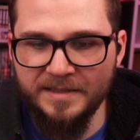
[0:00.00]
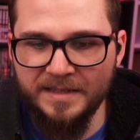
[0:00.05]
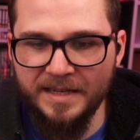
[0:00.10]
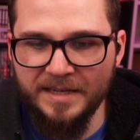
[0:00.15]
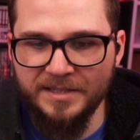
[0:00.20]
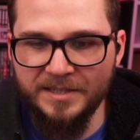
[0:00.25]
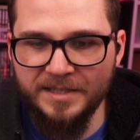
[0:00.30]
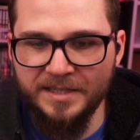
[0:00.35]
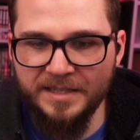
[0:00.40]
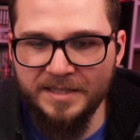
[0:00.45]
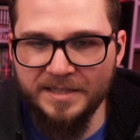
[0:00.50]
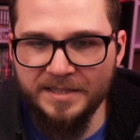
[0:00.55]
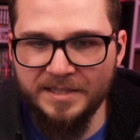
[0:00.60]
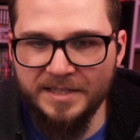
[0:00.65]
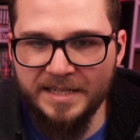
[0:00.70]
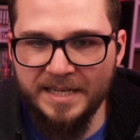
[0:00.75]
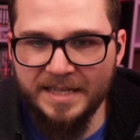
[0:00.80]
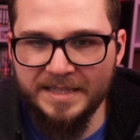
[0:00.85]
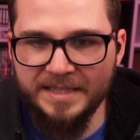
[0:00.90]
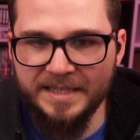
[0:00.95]
Yeah, she
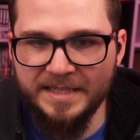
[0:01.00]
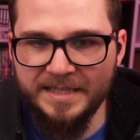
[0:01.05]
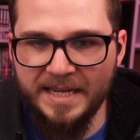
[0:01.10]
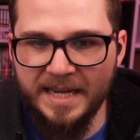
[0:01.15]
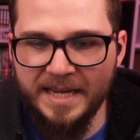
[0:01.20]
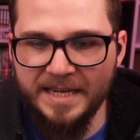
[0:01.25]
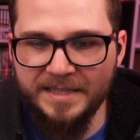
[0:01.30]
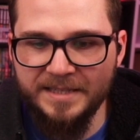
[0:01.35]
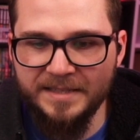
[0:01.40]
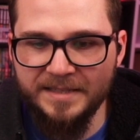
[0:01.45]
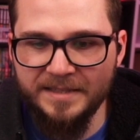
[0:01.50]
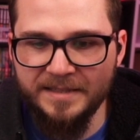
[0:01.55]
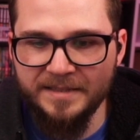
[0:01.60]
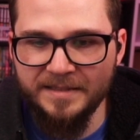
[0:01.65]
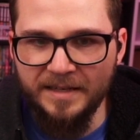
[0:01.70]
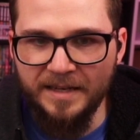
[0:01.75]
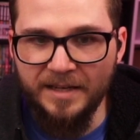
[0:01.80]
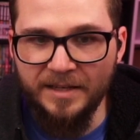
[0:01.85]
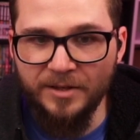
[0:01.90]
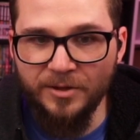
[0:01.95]
gets a taste.
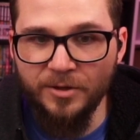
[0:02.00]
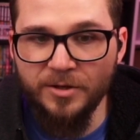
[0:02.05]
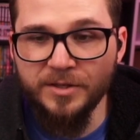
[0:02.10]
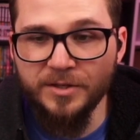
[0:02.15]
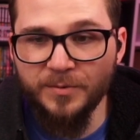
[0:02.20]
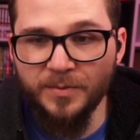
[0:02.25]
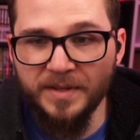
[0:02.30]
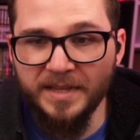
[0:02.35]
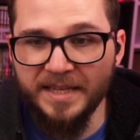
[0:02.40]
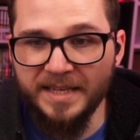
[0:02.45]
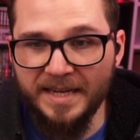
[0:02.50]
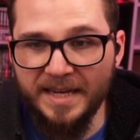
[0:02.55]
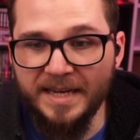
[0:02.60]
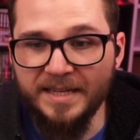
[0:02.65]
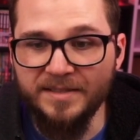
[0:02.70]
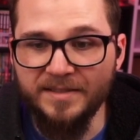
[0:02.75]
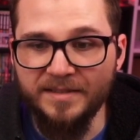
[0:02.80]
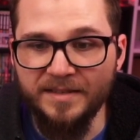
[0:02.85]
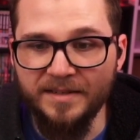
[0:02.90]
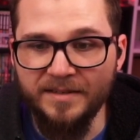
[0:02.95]
It looks really
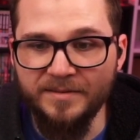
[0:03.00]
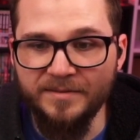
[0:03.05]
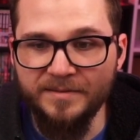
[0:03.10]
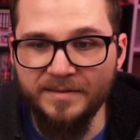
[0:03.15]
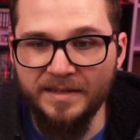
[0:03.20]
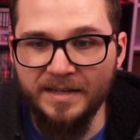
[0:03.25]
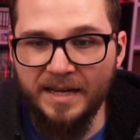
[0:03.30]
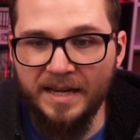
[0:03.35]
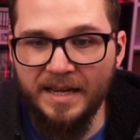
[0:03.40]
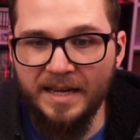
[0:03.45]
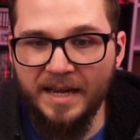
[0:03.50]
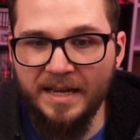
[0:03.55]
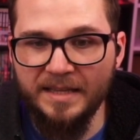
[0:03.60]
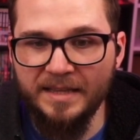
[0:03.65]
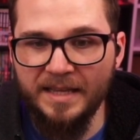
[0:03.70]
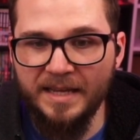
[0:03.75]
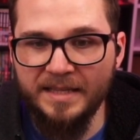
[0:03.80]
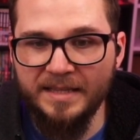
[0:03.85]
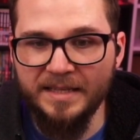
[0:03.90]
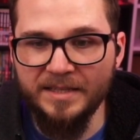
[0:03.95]
nice though. I
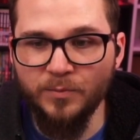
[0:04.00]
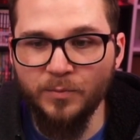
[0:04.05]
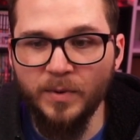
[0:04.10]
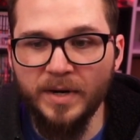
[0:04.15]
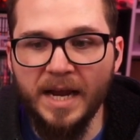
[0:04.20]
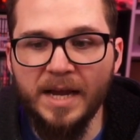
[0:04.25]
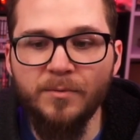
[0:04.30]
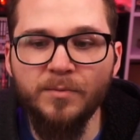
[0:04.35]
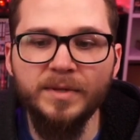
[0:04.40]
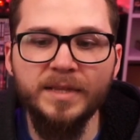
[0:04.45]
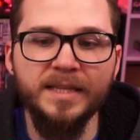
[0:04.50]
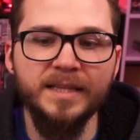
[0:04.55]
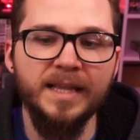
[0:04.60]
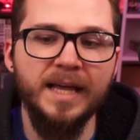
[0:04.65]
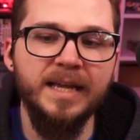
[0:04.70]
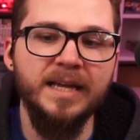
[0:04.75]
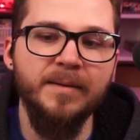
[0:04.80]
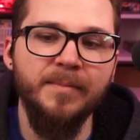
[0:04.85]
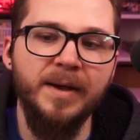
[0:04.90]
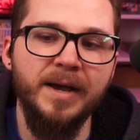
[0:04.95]
like this. What I really
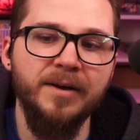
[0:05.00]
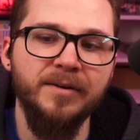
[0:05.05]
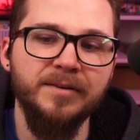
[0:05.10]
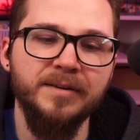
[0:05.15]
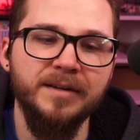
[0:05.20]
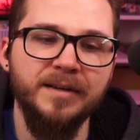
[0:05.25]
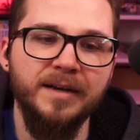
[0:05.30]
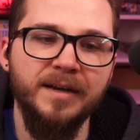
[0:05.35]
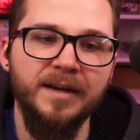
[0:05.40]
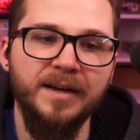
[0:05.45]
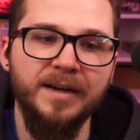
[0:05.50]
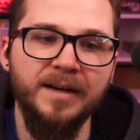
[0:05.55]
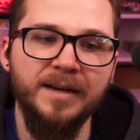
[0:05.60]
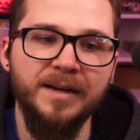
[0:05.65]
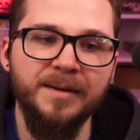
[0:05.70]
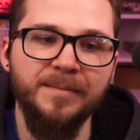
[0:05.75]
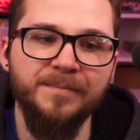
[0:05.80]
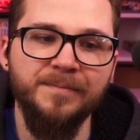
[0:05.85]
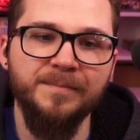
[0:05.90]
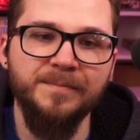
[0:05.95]
like about
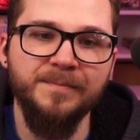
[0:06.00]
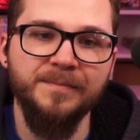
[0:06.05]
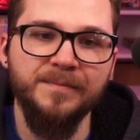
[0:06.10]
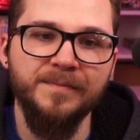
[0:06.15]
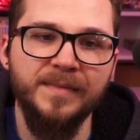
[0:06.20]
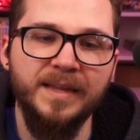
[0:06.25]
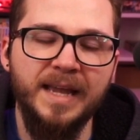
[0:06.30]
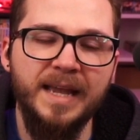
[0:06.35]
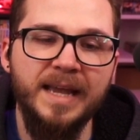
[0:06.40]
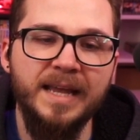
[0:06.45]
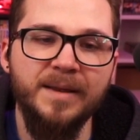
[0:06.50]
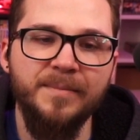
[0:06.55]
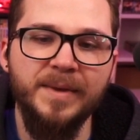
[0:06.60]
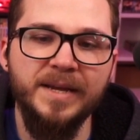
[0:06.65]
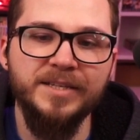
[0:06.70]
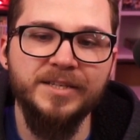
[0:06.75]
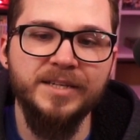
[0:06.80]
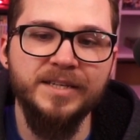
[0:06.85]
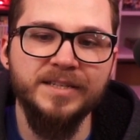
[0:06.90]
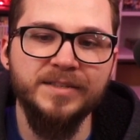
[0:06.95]

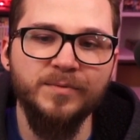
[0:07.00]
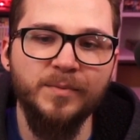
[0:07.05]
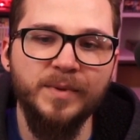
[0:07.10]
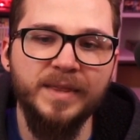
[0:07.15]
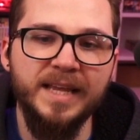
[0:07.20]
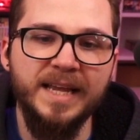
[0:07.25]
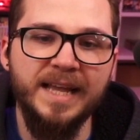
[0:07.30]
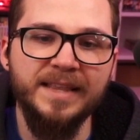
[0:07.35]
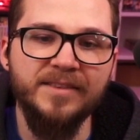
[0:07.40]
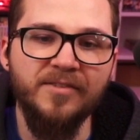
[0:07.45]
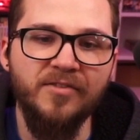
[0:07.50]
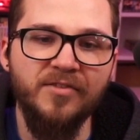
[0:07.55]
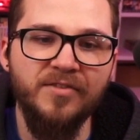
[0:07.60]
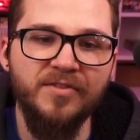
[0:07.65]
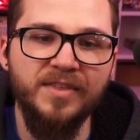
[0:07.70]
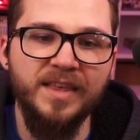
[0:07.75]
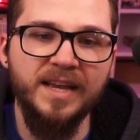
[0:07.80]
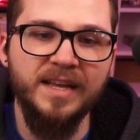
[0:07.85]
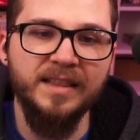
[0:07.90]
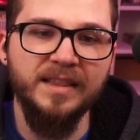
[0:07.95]
animation is when they got the
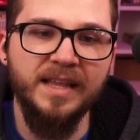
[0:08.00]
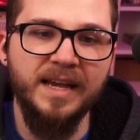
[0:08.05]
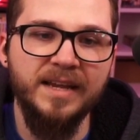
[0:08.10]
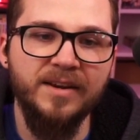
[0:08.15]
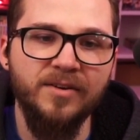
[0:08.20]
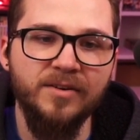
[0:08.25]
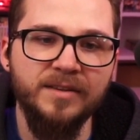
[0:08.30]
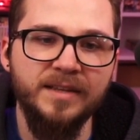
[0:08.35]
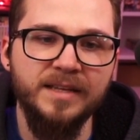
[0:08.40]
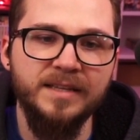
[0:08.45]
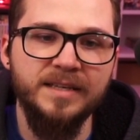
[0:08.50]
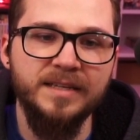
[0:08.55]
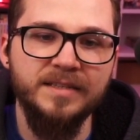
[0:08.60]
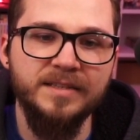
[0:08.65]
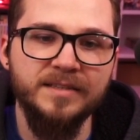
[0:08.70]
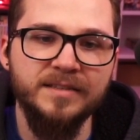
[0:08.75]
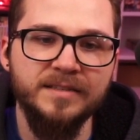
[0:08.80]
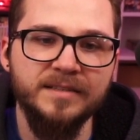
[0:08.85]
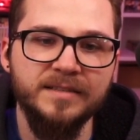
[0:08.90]
thick line art like this.